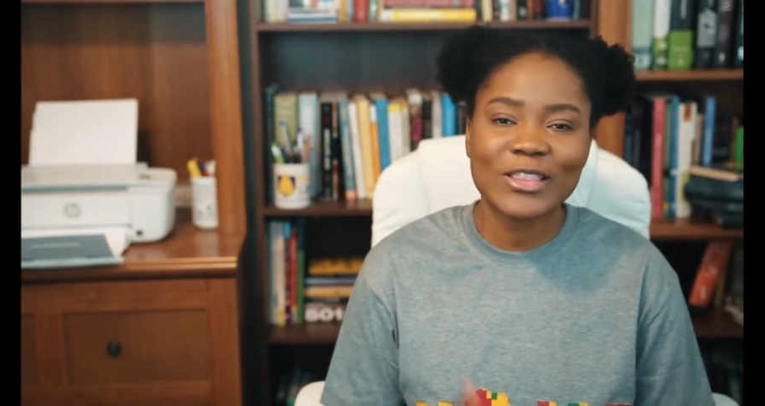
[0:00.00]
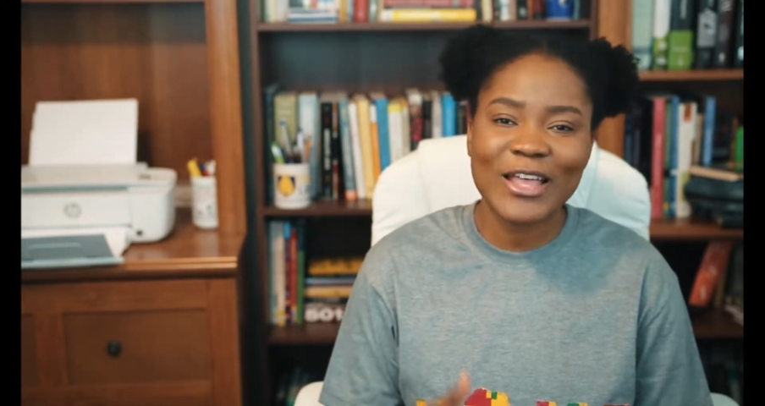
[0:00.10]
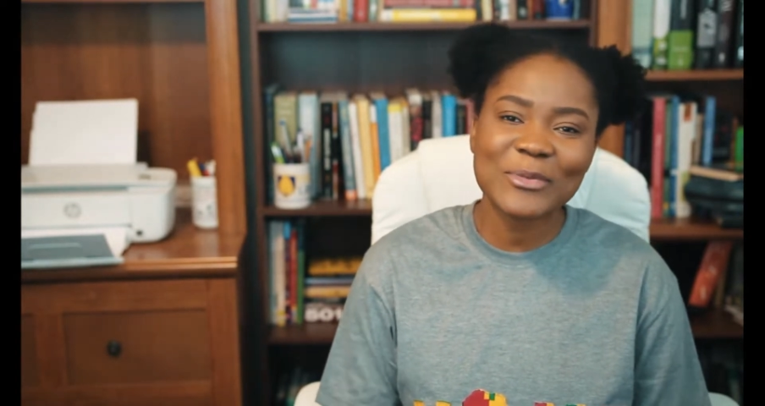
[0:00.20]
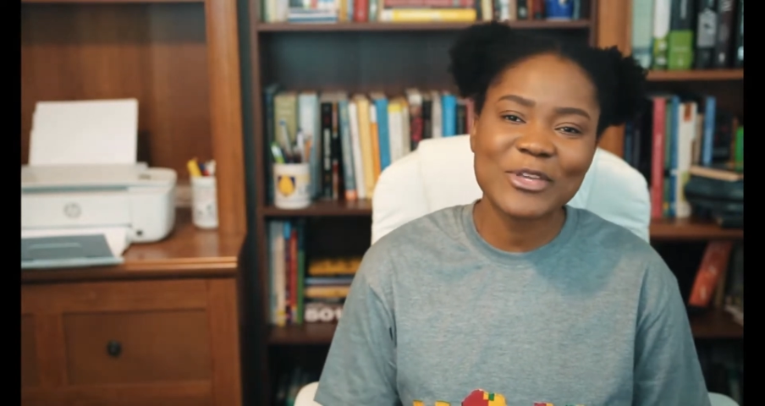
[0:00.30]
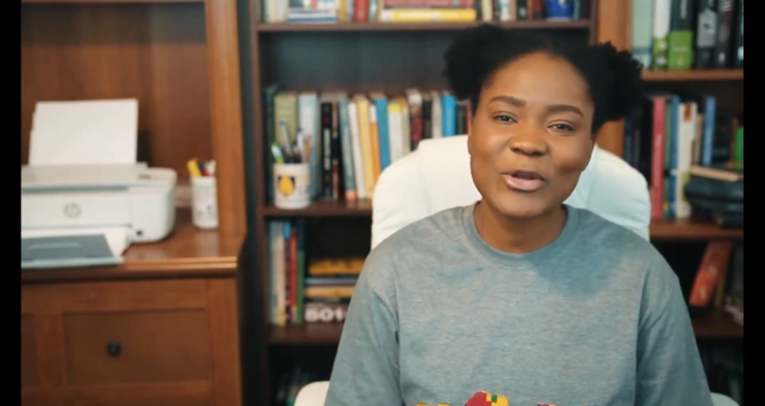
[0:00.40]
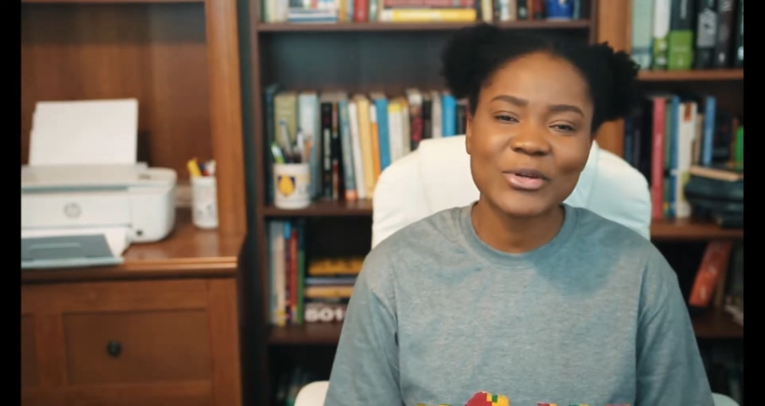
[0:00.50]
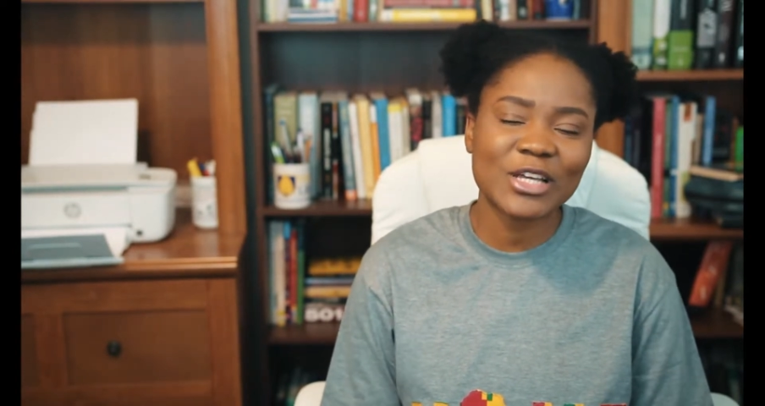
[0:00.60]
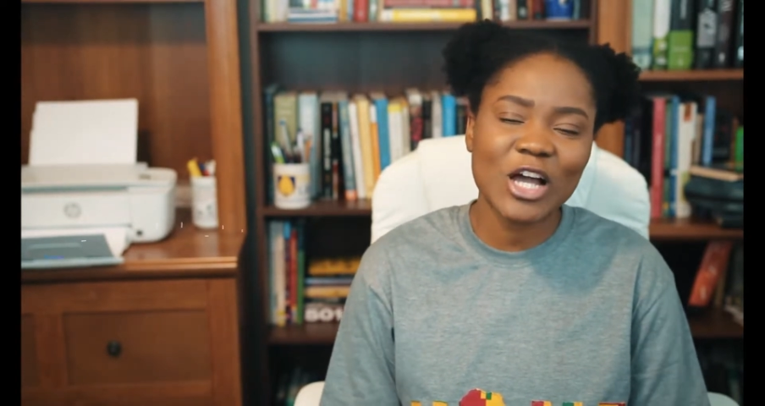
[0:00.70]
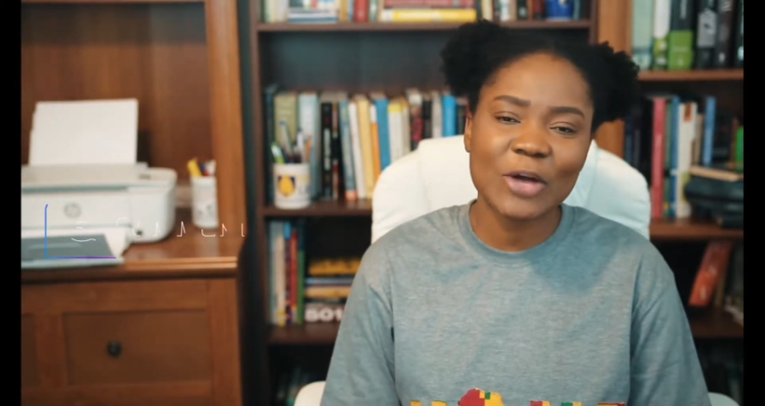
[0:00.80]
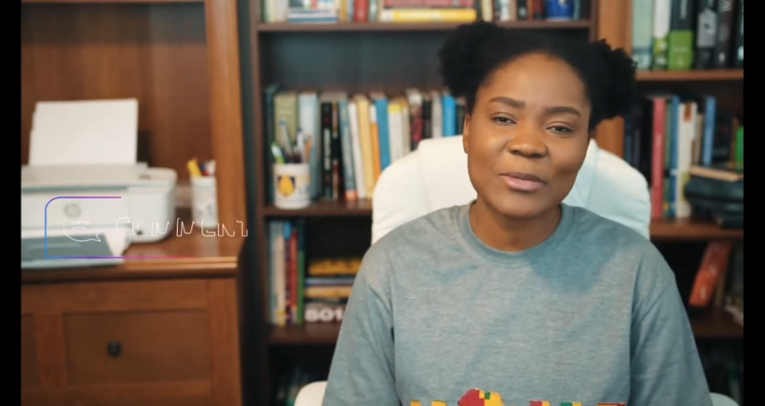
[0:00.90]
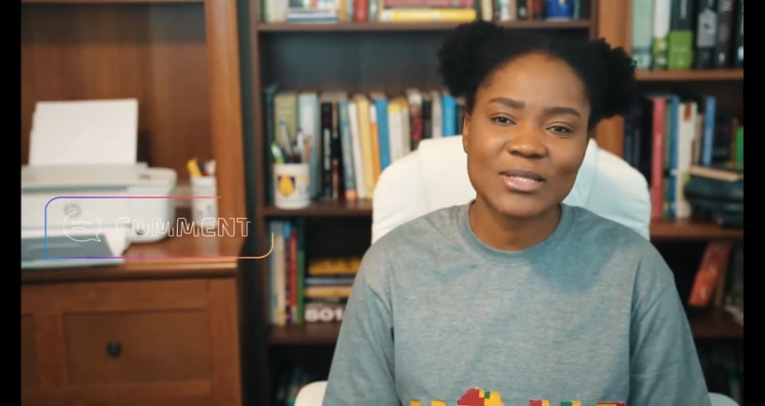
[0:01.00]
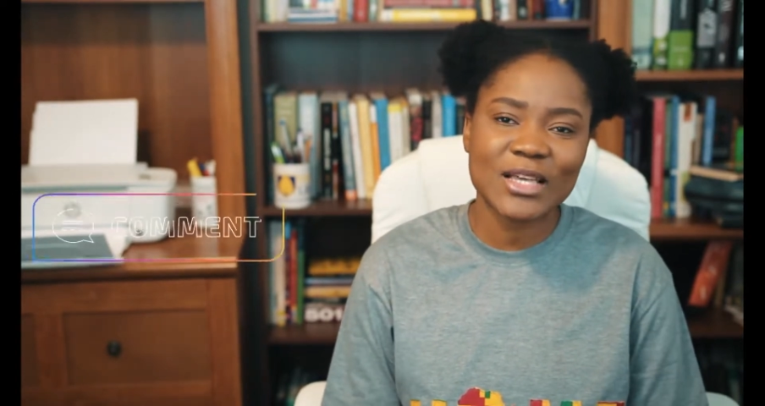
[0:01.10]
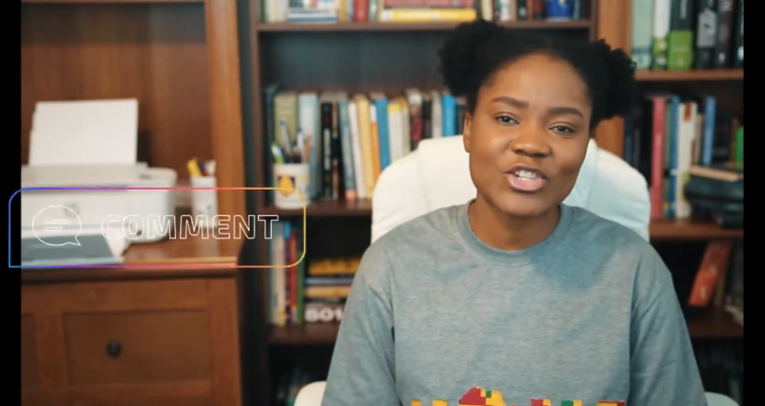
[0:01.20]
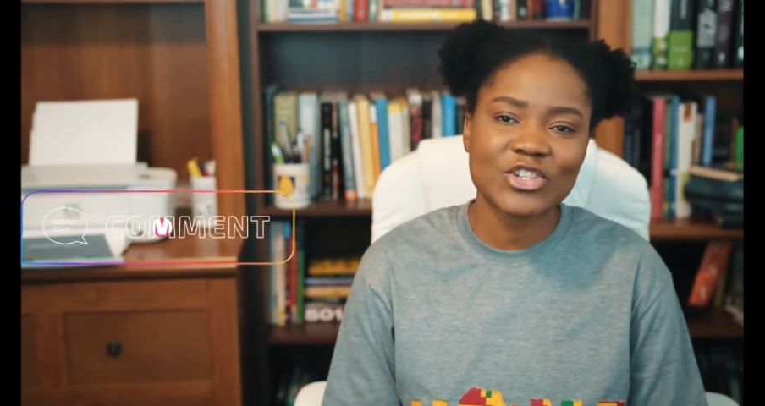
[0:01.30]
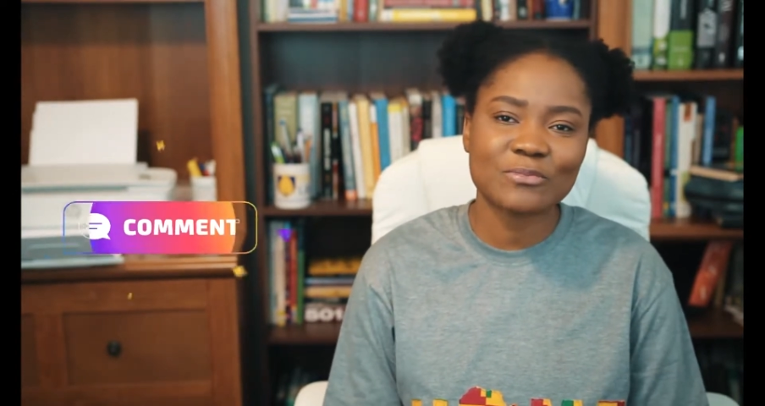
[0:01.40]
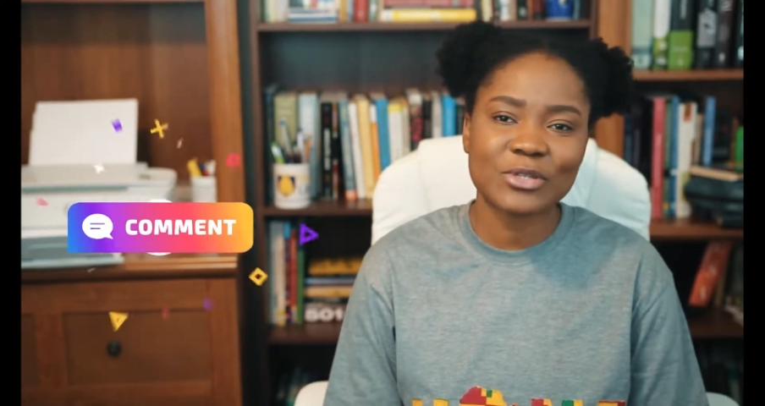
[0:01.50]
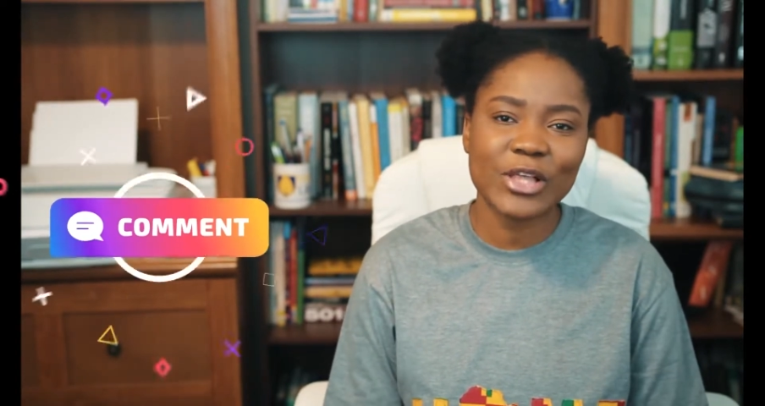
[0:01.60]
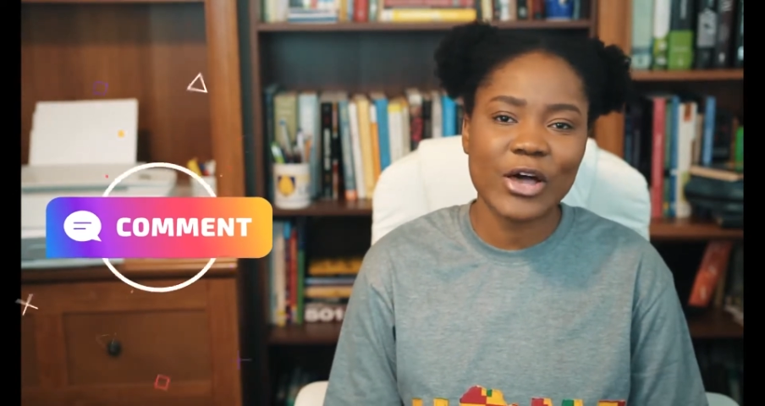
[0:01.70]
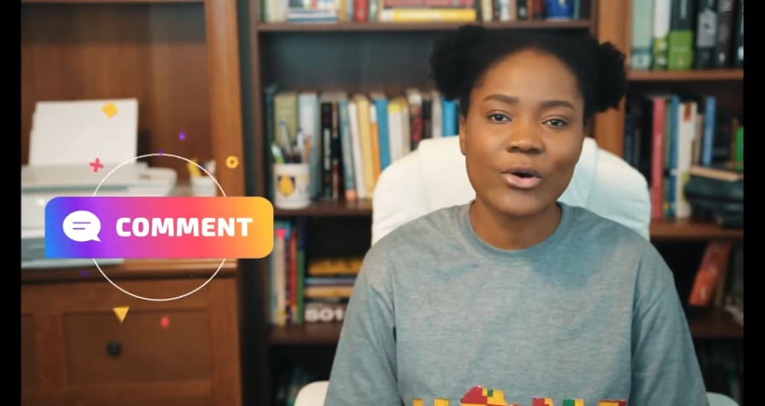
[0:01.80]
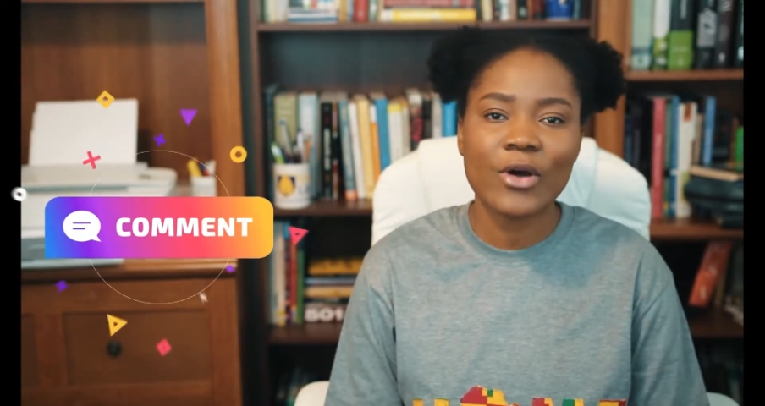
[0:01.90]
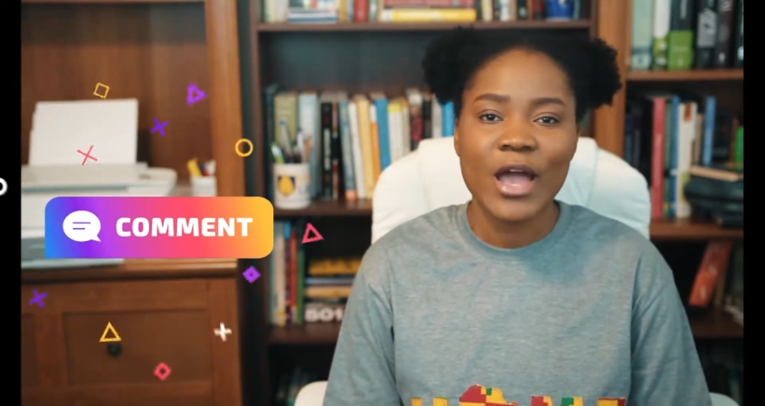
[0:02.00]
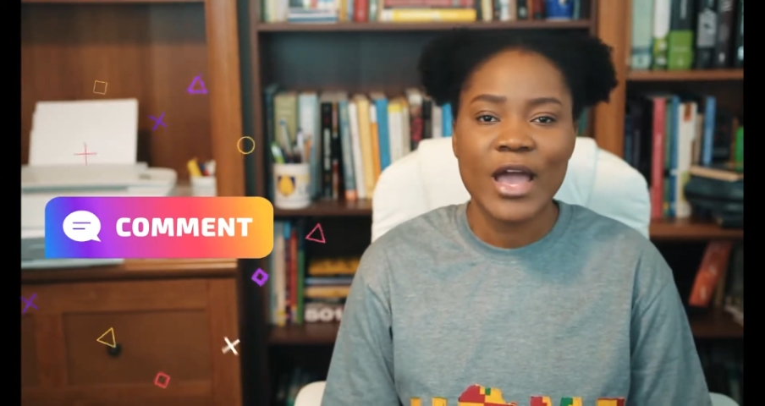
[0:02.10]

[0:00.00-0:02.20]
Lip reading: let me know in the comment section below,